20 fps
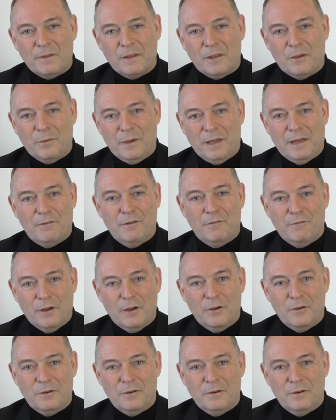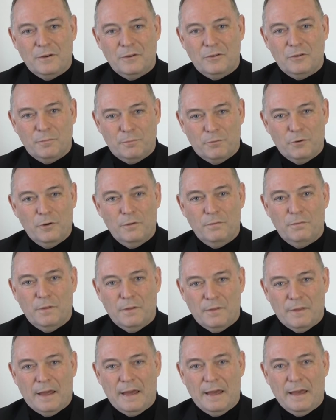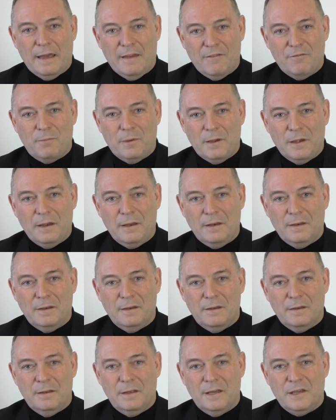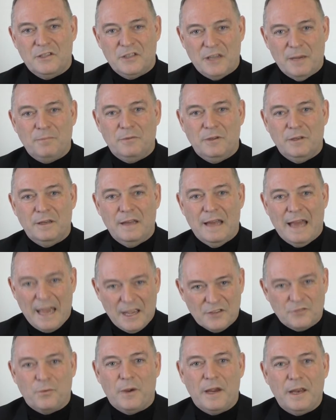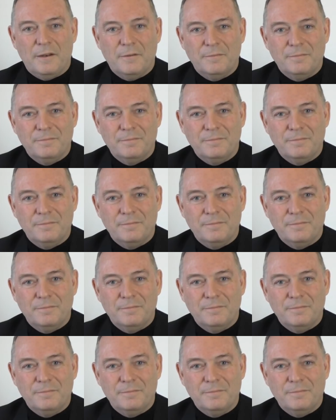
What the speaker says: Can we have a vote to approve that they have been accepted as read?